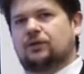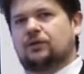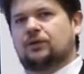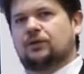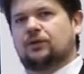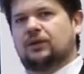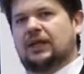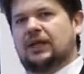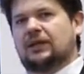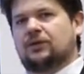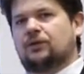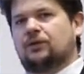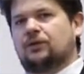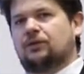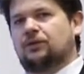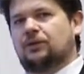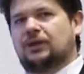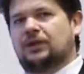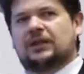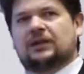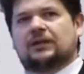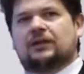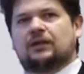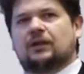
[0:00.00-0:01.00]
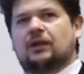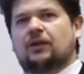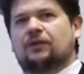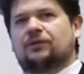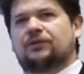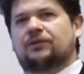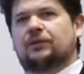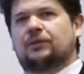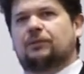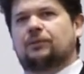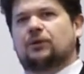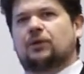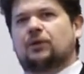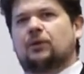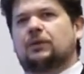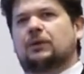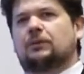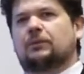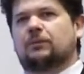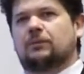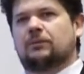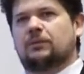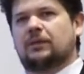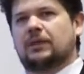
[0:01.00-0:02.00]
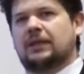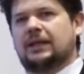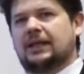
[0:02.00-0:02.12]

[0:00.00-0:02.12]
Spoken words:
to get rid of the problem